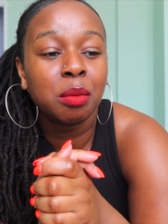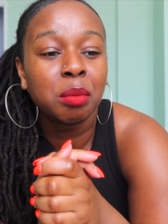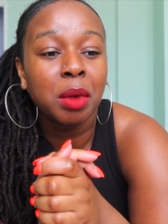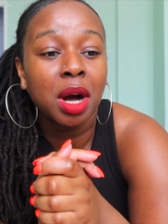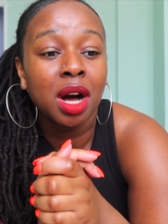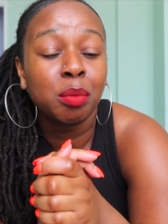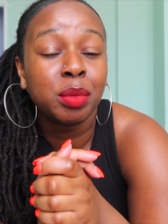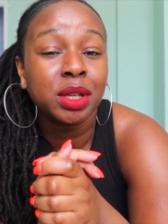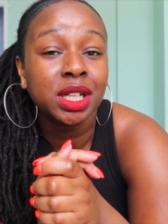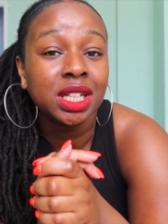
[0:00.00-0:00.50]

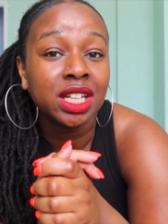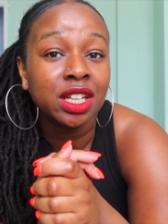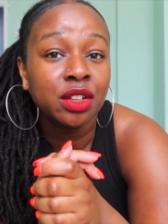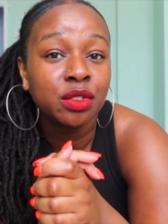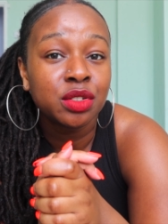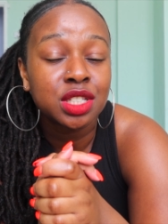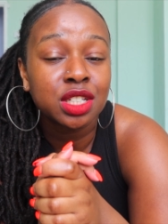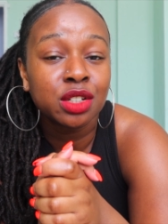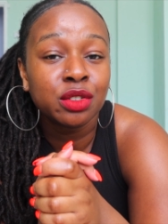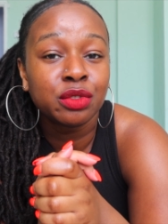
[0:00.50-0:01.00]
our
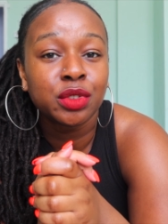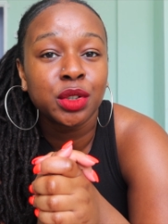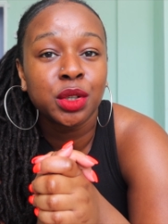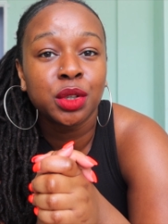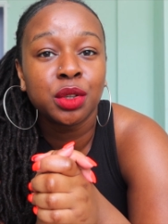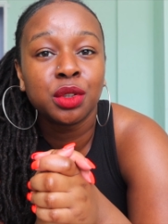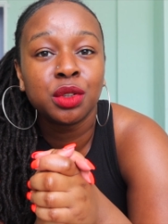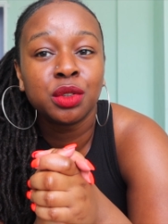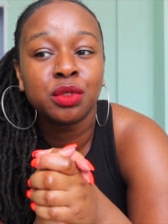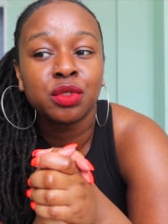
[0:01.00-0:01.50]
beliefs
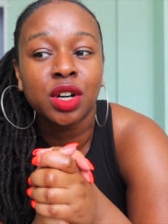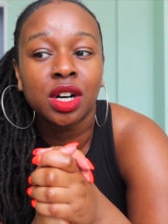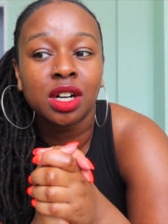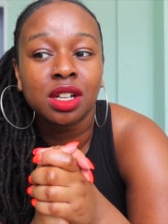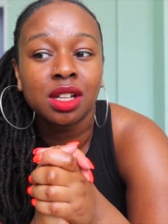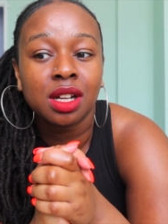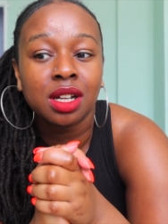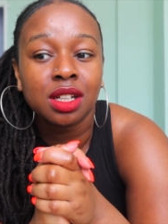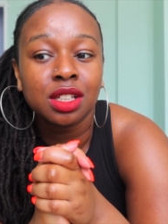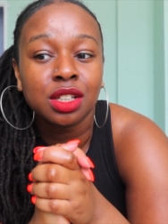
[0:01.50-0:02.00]
evolve,
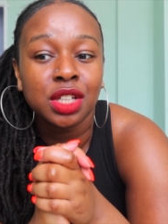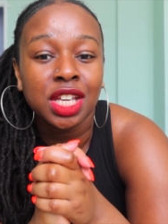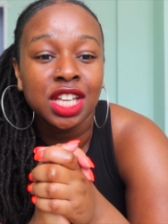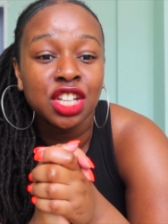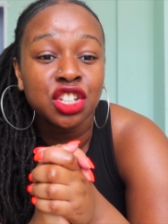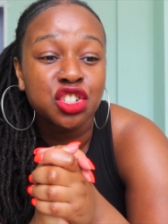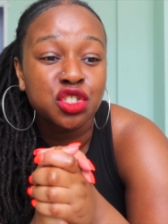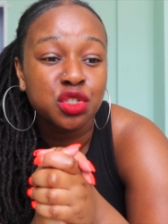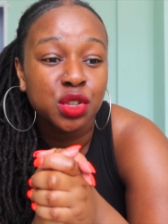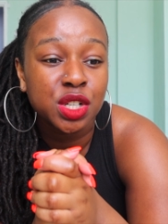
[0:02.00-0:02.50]
our
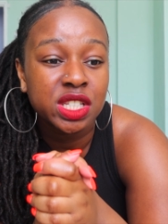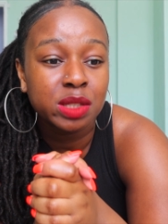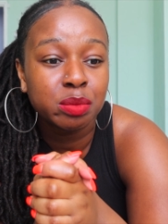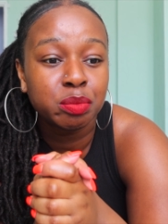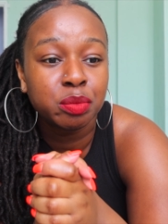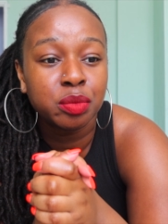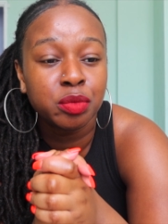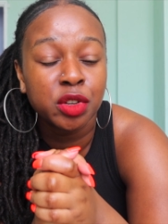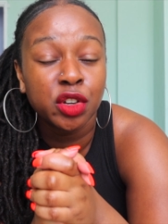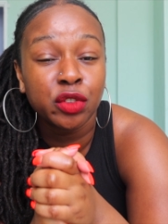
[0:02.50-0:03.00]
interests
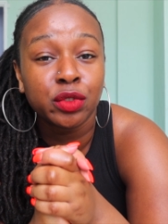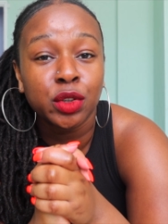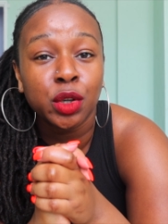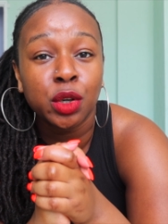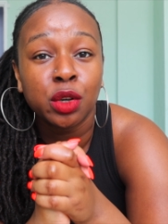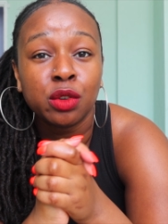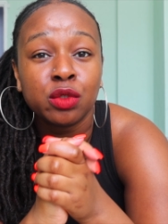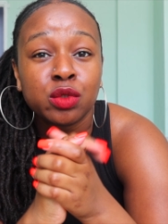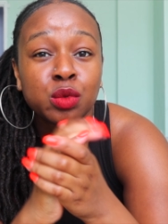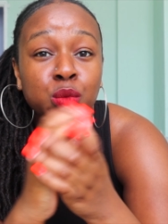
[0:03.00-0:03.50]

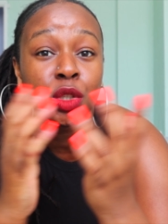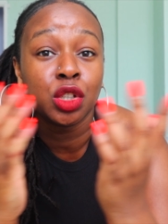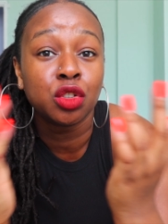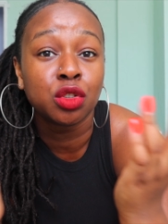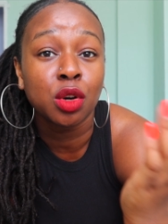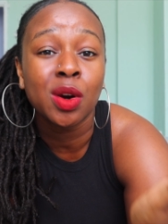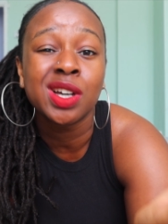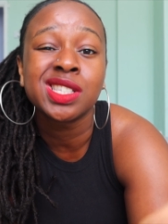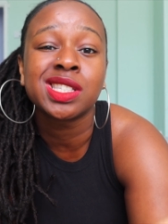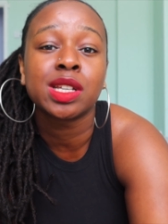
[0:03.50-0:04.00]
evolve, we
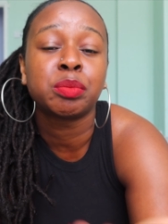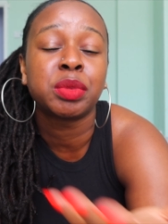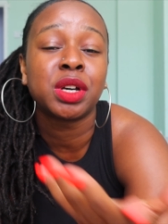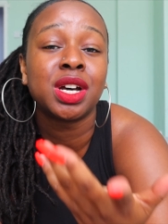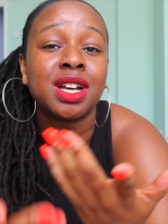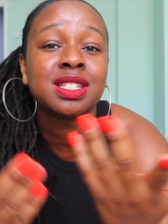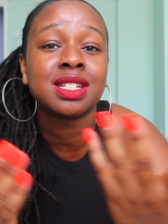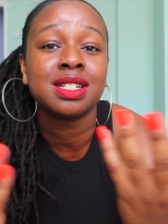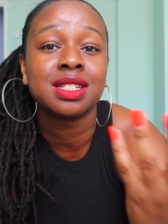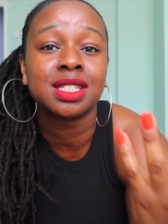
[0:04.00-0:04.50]
grow as a
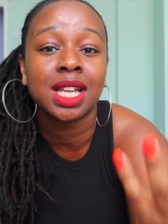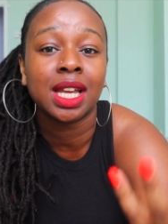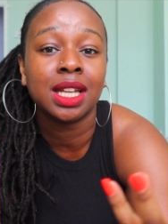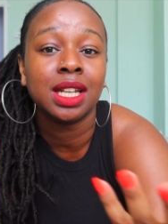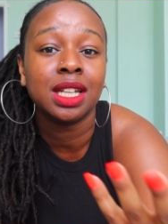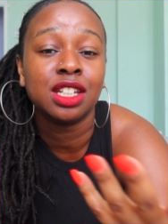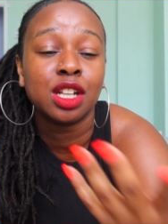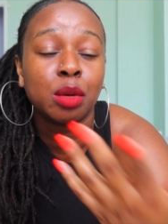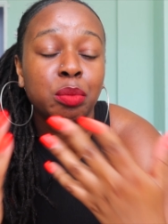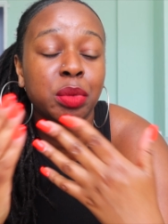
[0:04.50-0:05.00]
person
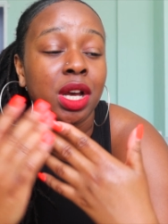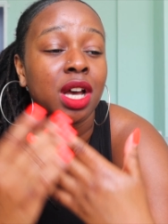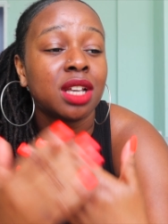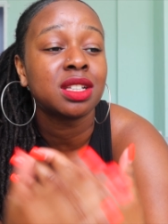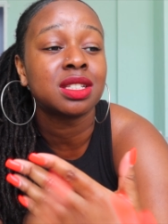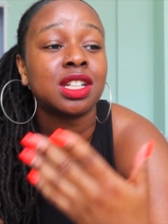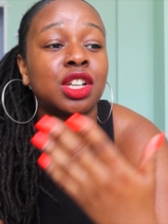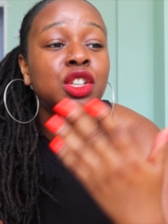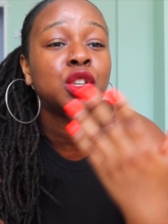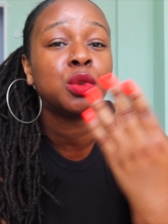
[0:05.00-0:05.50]
daily. The
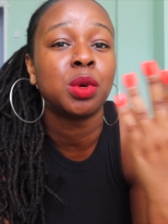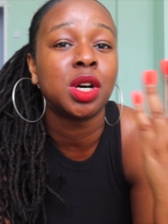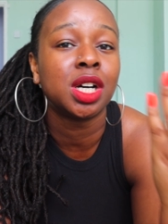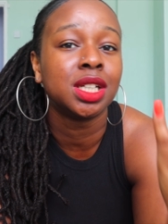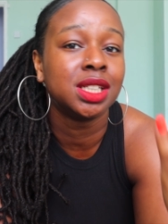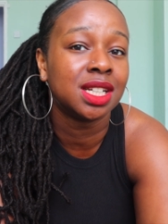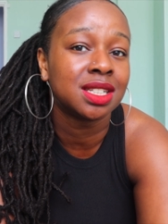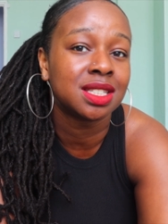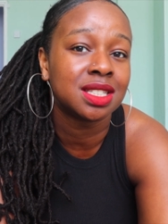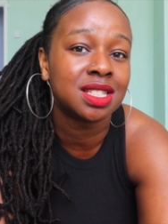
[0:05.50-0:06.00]
person that you were
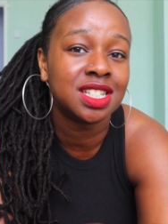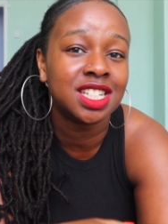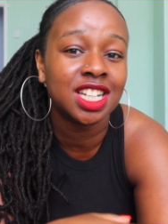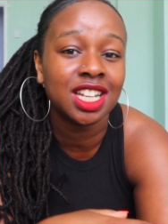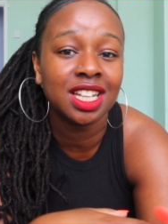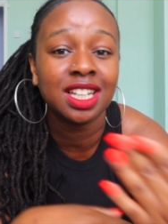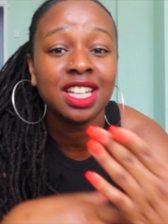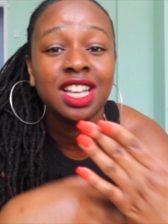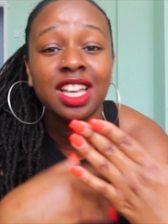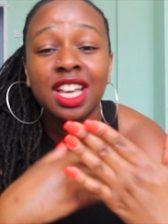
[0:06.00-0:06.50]

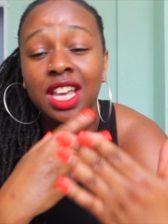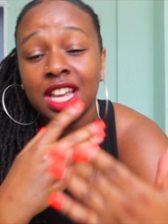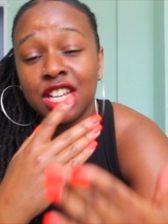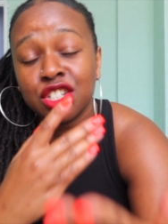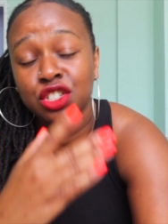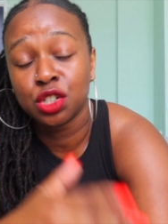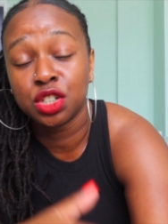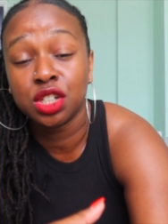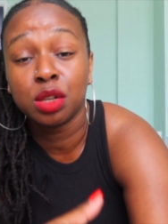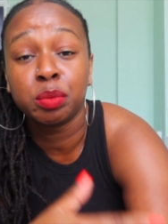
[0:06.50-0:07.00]
yesterday
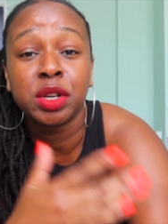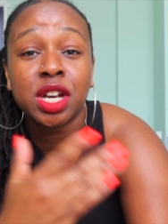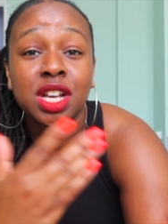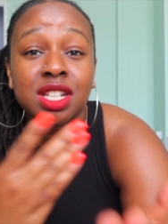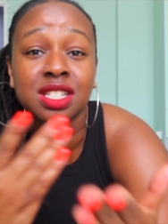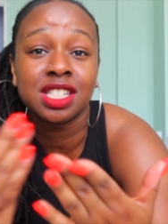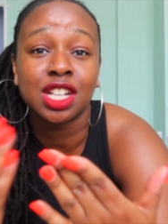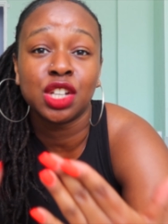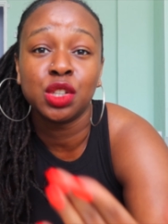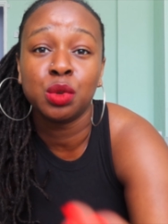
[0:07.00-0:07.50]
is not the
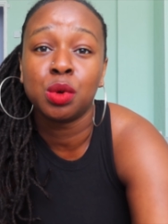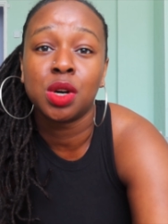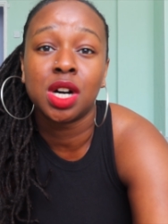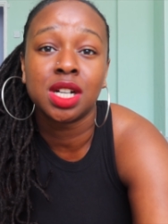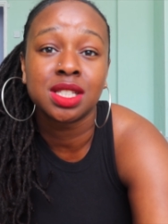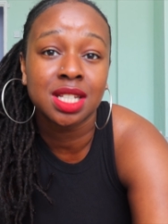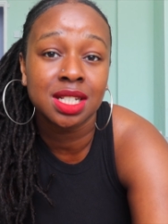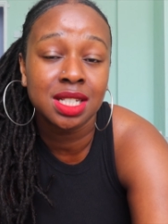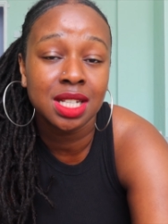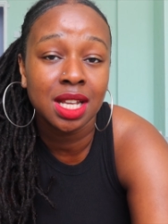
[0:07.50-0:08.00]
person that you
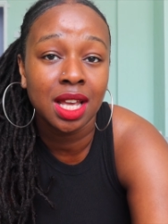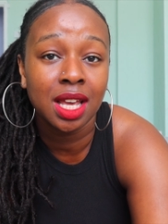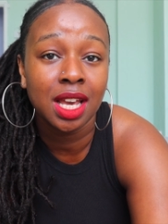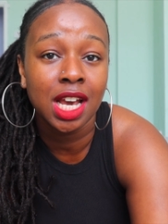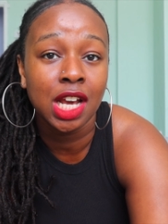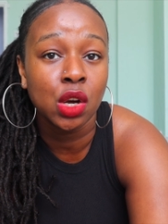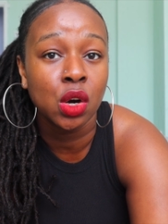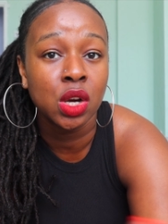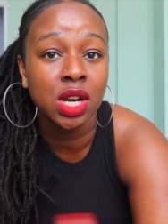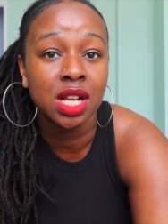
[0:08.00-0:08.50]
are today,
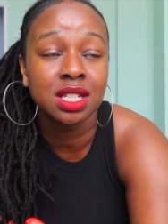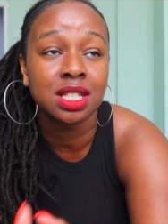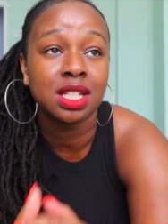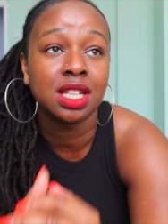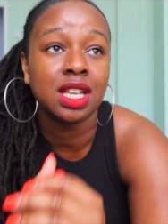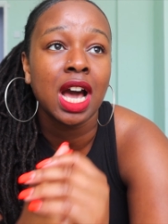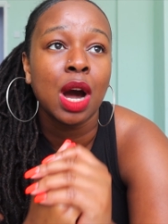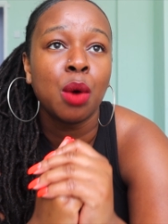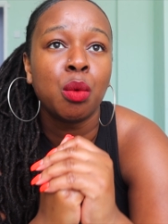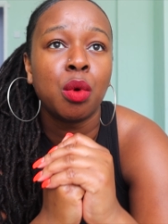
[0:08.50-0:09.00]
and
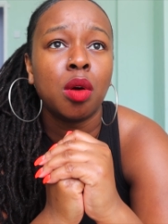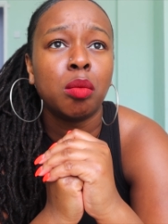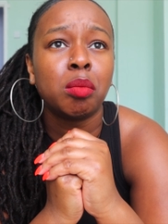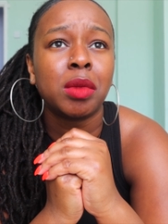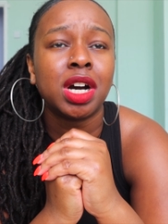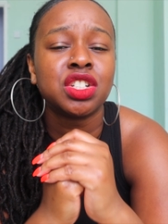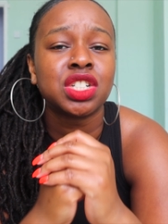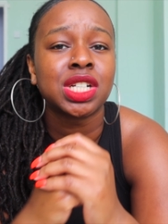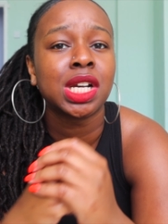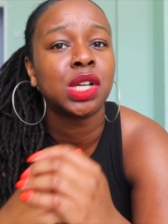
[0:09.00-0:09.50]
honestly, I want
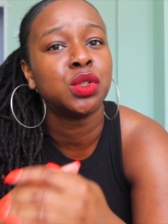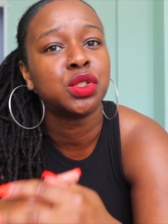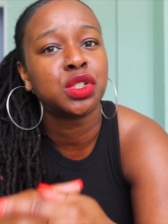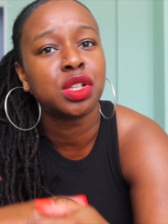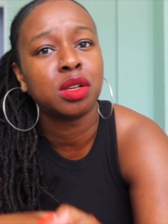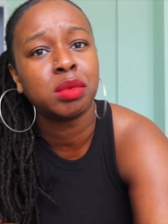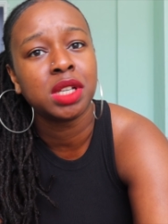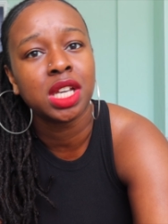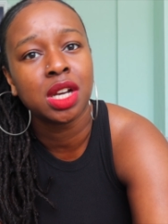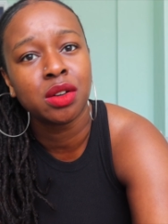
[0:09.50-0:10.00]
my channel
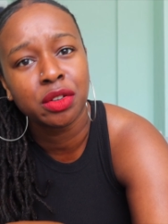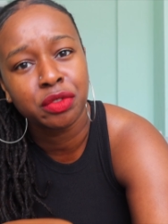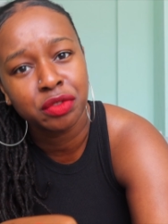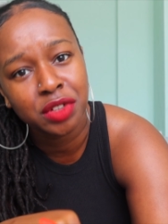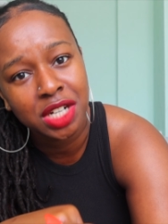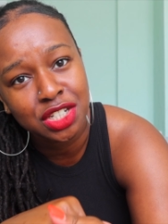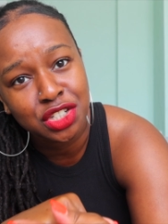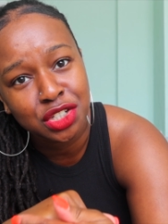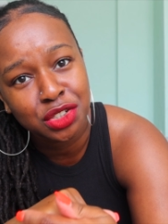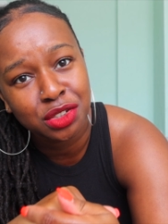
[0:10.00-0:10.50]
to be a
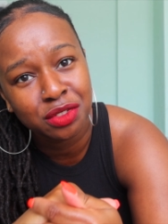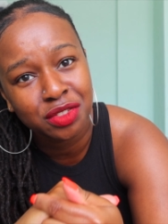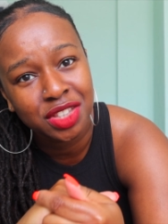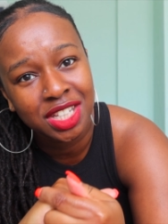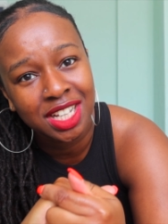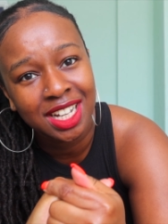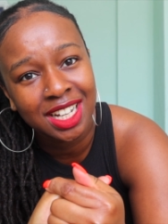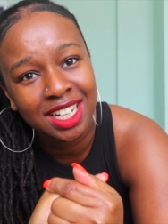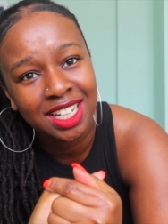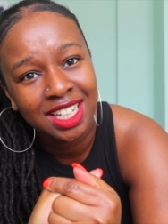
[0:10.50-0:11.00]
reflection of
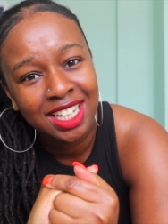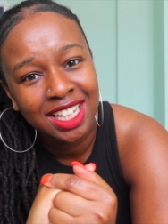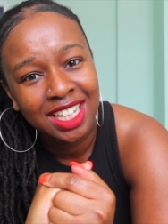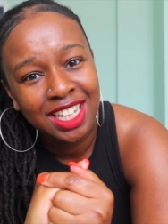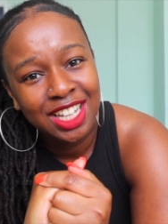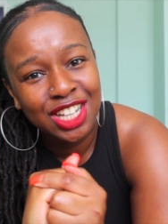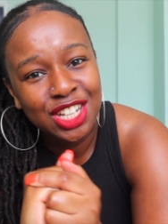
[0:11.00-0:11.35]
that.